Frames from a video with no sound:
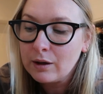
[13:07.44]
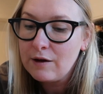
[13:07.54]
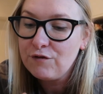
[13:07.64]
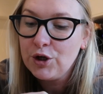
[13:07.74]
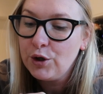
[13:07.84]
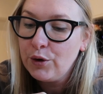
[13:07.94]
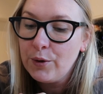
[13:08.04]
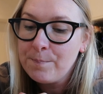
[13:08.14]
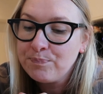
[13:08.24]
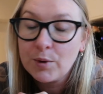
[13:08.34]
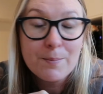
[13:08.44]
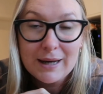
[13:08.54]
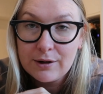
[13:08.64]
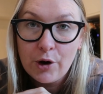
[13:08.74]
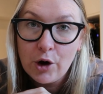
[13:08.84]
if you
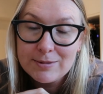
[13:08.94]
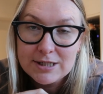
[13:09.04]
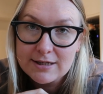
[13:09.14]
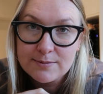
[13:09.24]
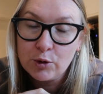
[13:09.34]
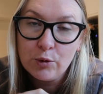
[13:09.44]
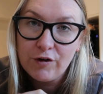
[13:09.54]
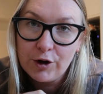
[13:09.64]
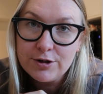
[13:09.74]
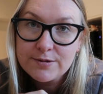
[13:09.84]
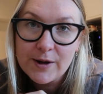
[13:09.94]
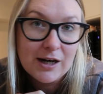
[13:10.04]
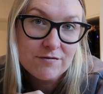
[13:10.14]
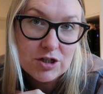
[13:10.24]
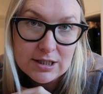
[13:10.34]
make it at home and take some cool photos.
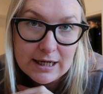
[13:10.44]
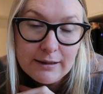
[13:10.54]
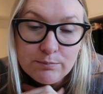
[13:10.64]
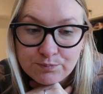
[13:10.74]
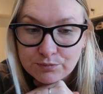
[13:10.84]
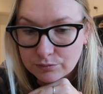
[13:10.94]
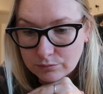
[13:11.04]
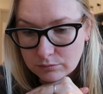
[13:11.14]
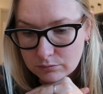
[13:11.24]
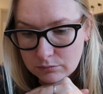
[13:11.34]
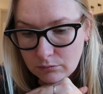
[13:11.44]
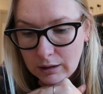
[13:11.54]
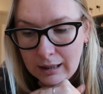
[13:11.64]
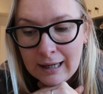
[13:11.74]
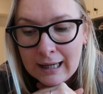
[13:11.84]
I'd love to see.
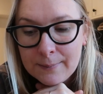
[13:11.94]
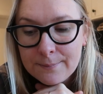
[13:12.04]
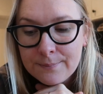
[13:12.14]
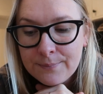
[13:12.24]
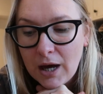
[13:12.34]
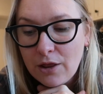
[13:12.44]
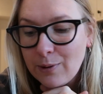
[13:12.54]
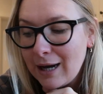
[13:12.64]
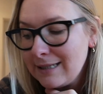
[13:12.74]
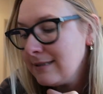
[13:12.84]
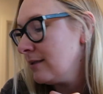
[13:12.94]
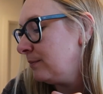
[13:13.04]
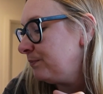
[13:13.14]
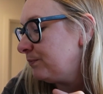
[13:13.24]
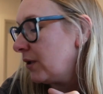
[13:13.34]
Otherwise,
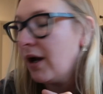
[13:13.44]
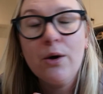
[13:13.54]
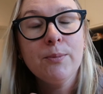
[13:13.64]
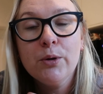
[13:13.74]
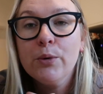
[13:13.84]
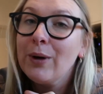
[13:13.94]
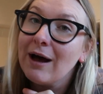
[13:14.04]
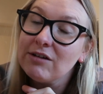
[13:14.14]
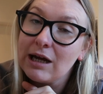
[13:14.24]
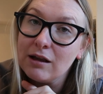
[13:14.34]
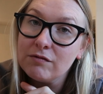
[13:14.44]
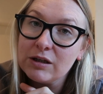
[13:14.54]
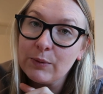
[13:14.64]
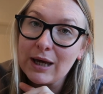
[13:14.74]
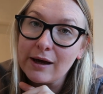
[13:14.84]
I hope you all have a
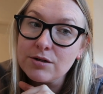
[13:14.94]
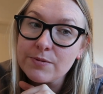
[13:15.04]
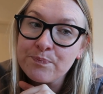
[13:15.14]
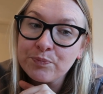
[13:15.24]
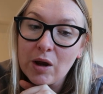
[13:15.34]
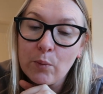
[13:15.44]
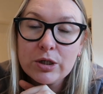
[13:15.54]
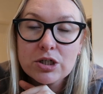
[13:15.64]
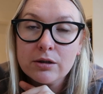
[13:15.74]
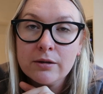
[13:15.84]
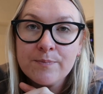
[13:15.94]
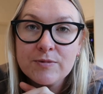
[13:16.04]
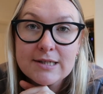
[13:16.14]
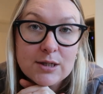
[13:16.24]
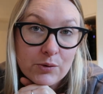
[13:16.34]
lovely weekend and we shall
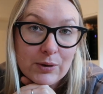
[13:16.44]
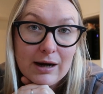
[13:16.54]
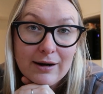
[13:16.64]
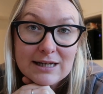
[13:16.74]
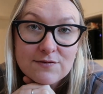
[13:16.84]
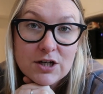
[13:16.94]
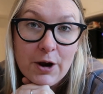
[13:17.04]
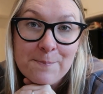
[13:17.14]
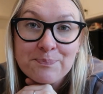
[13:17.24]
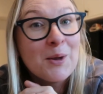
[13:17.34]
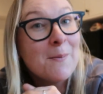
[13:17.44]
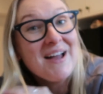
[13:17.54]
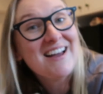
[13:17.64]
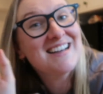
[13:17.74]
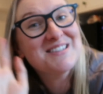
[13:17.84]
see you in our next video.
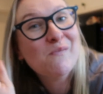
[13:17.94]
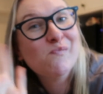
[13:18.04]
Bye guys.